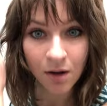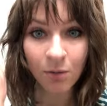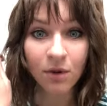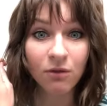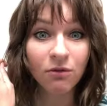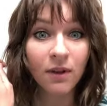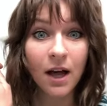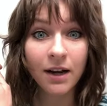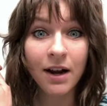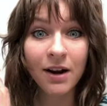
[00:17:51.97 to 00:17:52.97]
with a
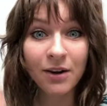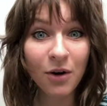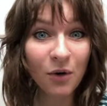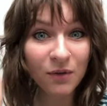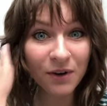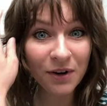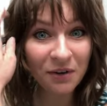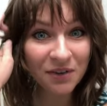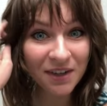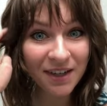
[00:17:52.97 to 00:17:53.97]
flat iron over and
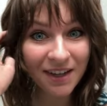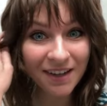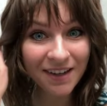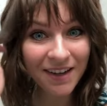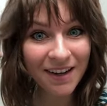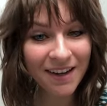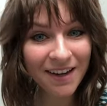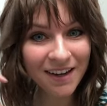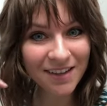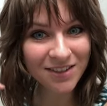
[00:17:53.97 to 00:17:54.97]
over again,
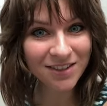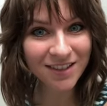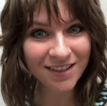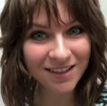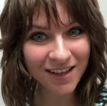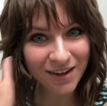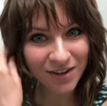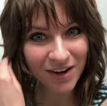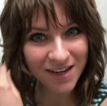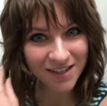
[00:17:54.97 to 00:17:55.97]
and it just gets like
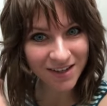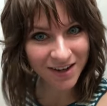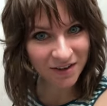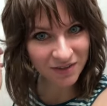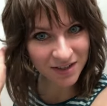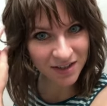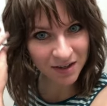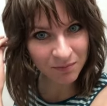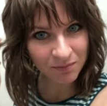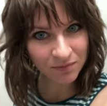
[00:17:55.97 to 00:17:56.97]
crazier every
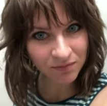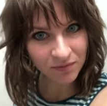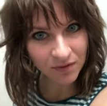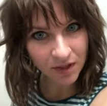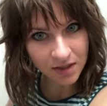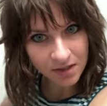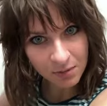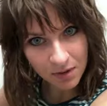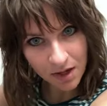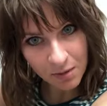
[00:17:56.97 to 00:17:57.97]
time. Let's see
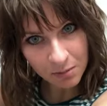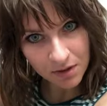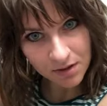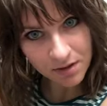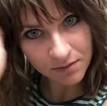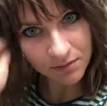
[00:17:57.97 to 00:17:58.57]
what happens.